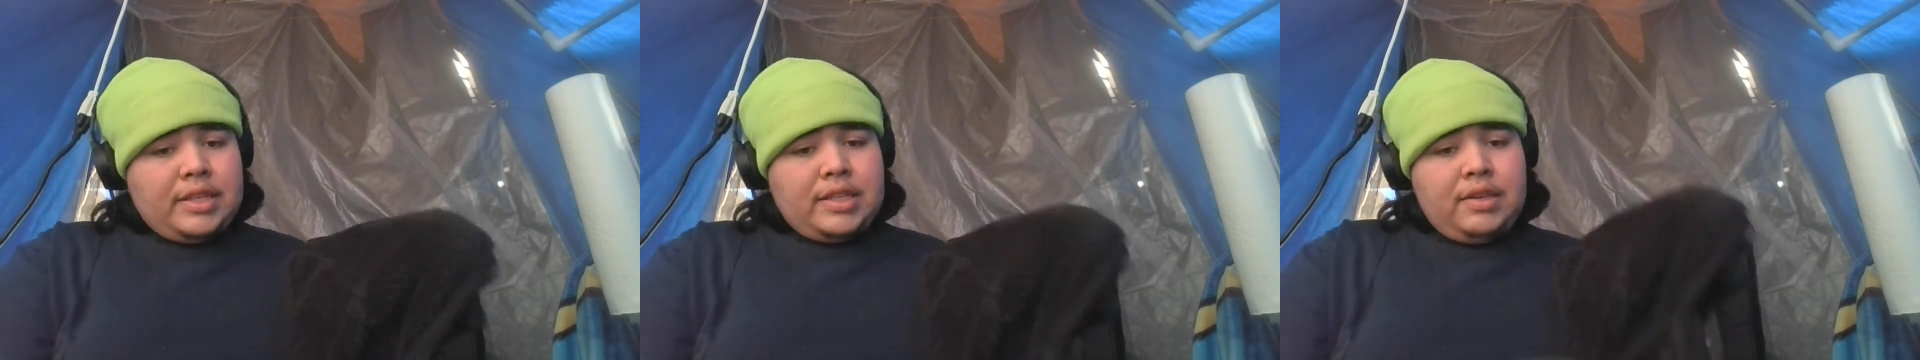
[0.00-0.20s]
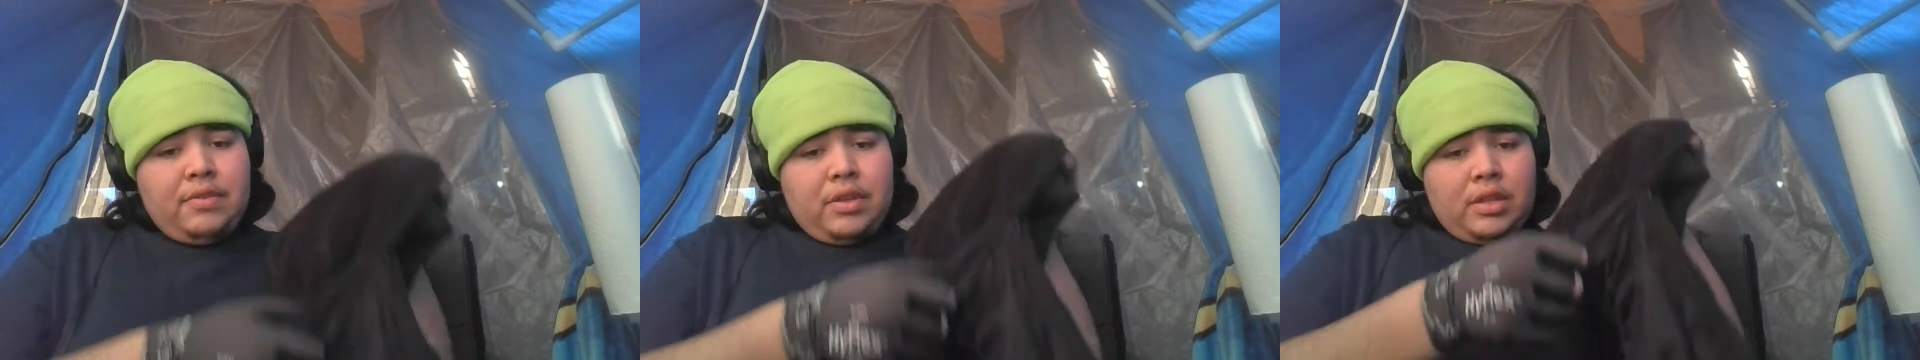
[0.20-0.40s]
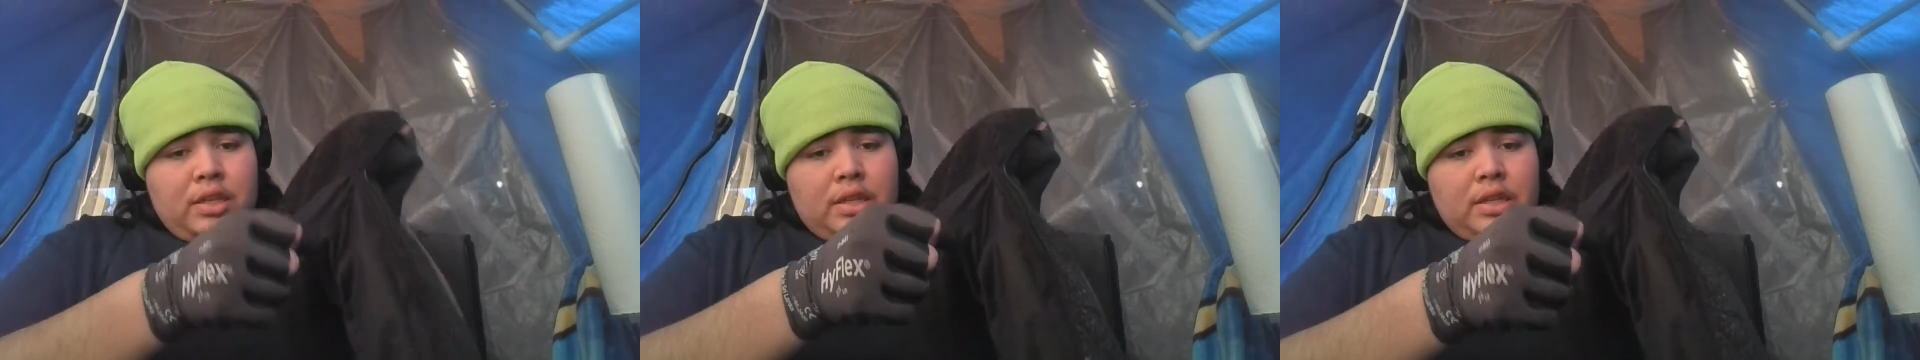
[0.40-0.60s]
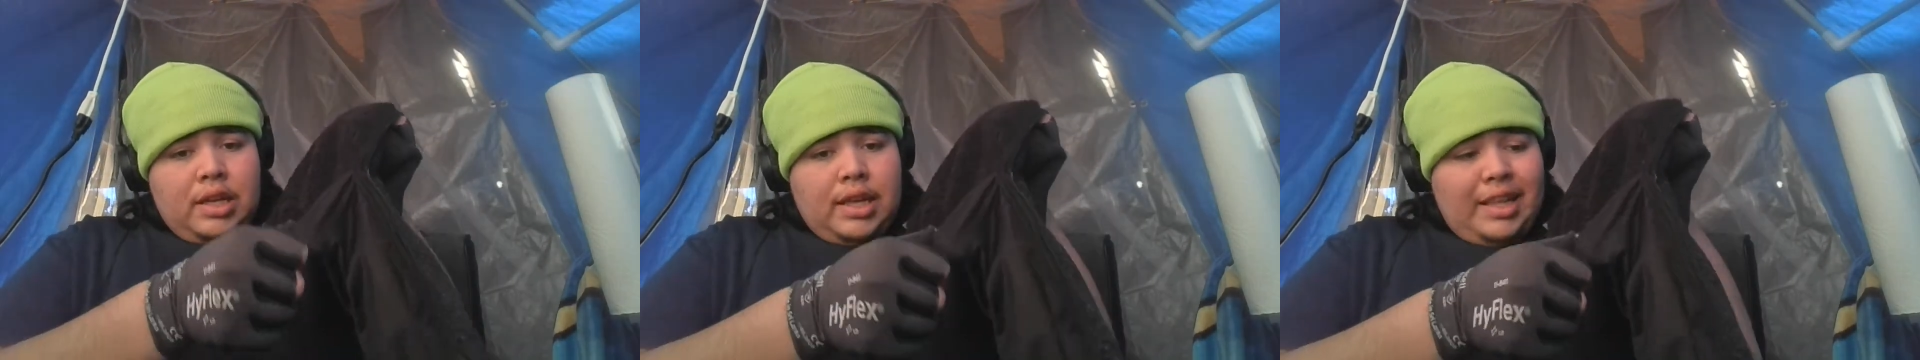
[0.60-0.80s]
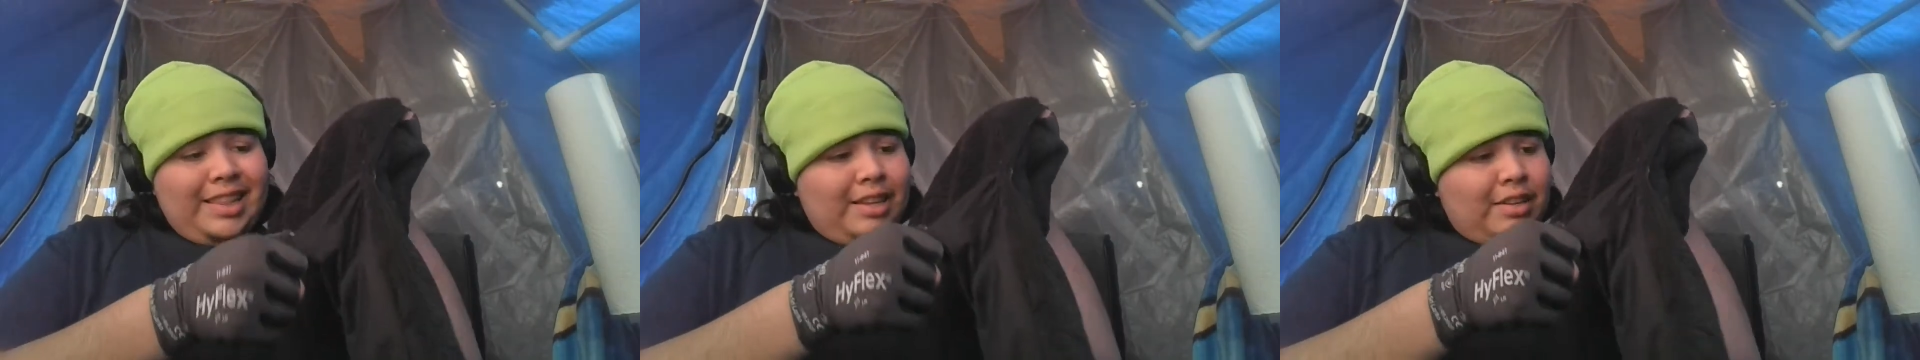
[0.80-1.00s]
has a
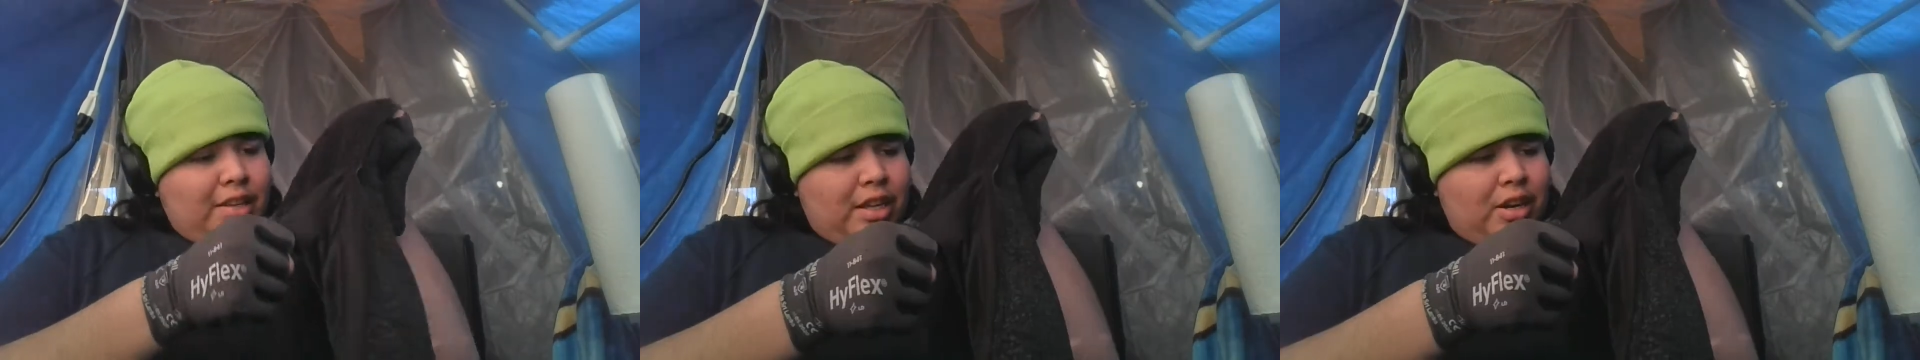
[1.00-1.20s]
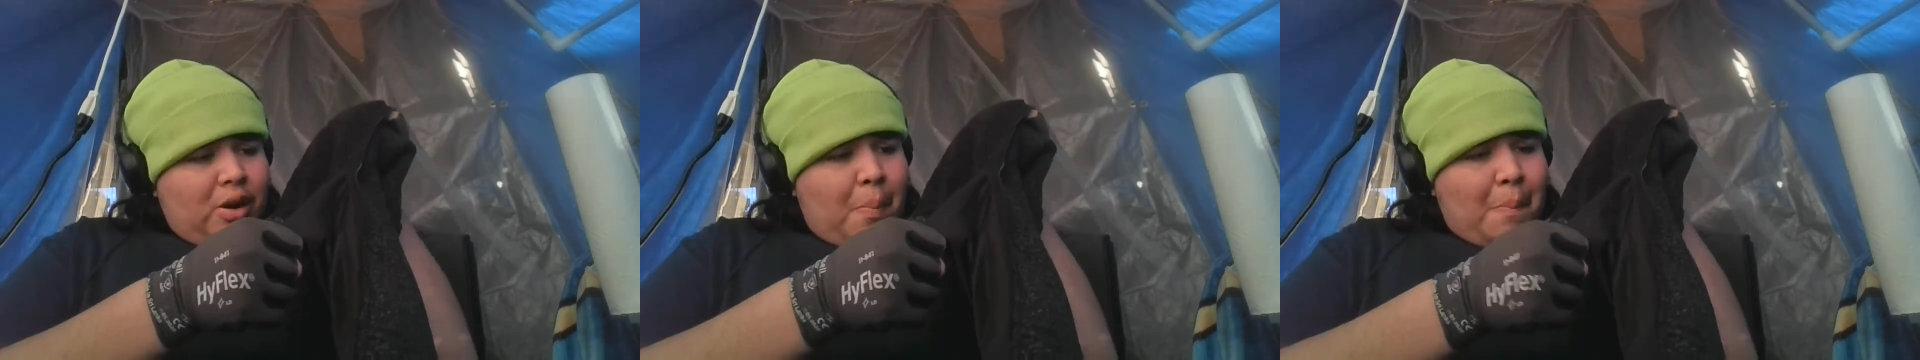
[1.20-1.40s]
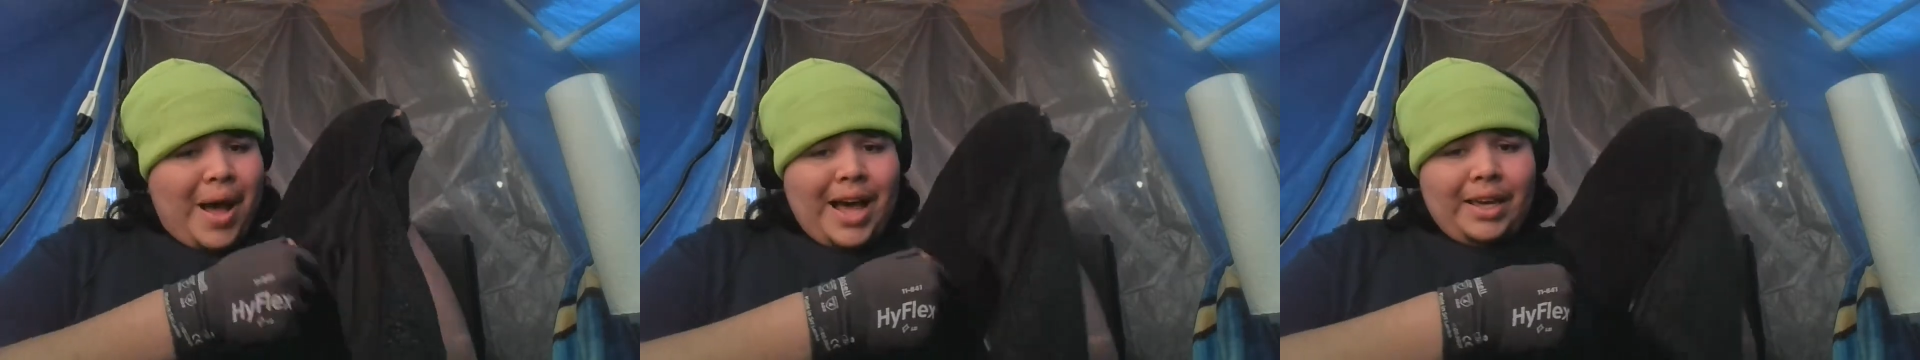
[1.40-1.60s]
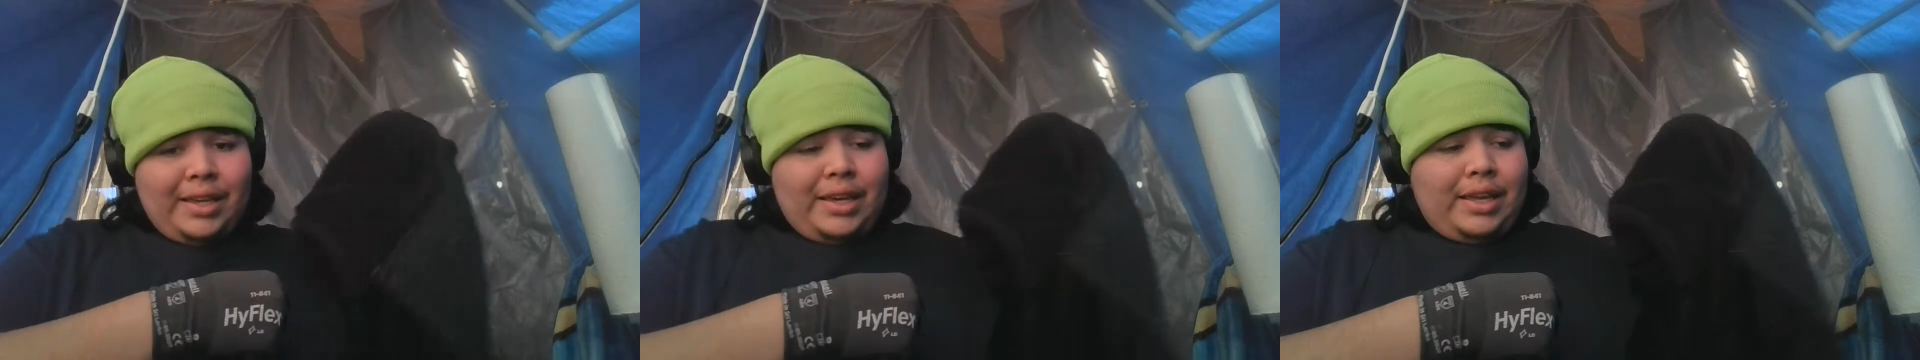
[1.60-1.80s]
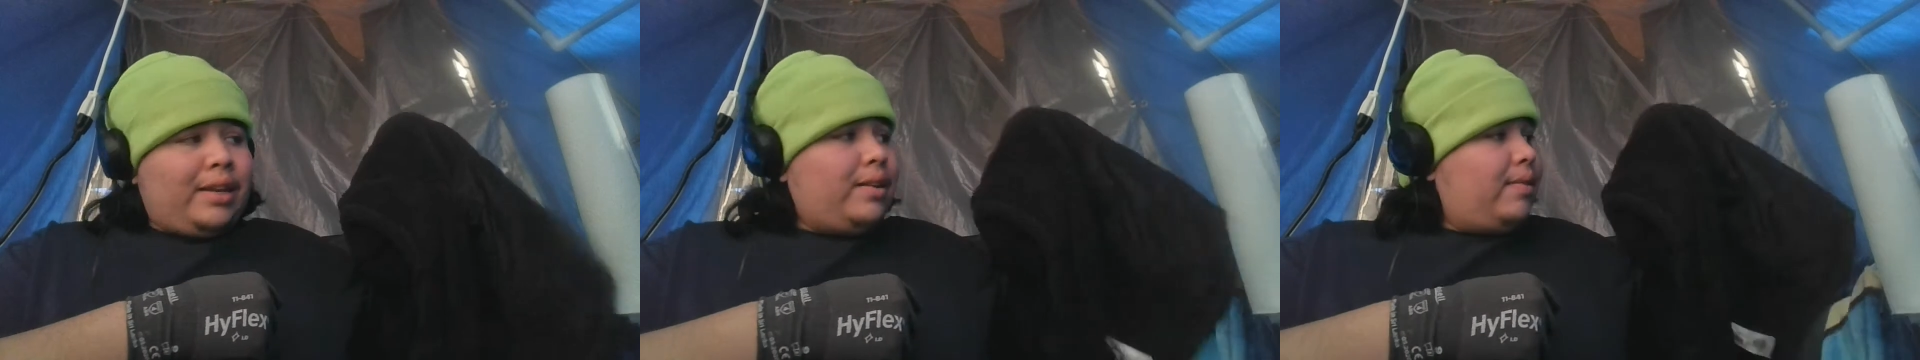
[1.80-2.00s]
little inner
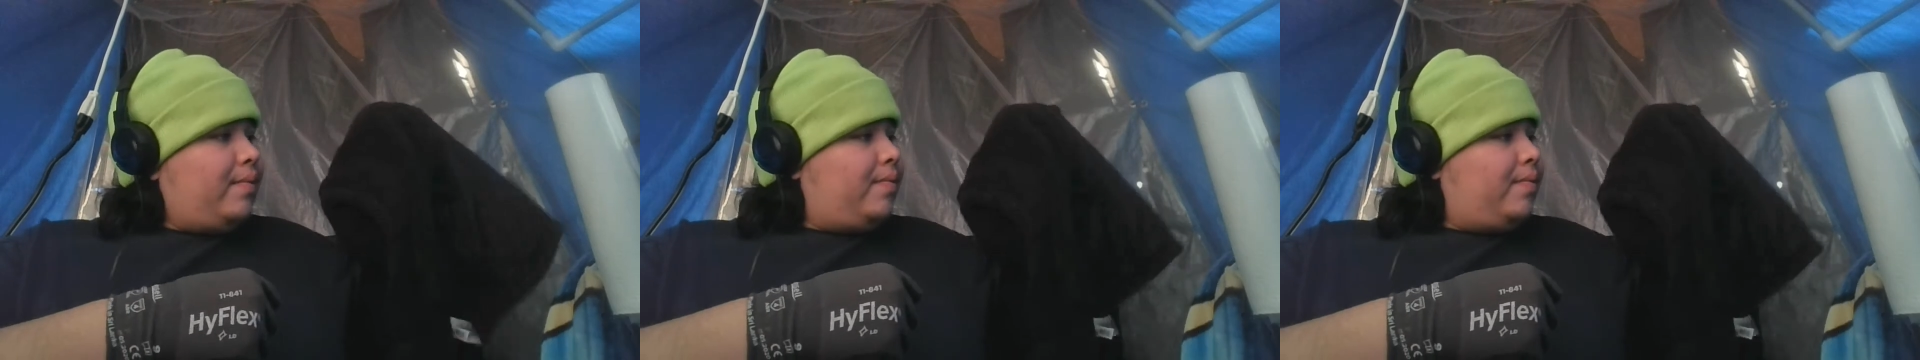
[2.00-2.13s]
pocket.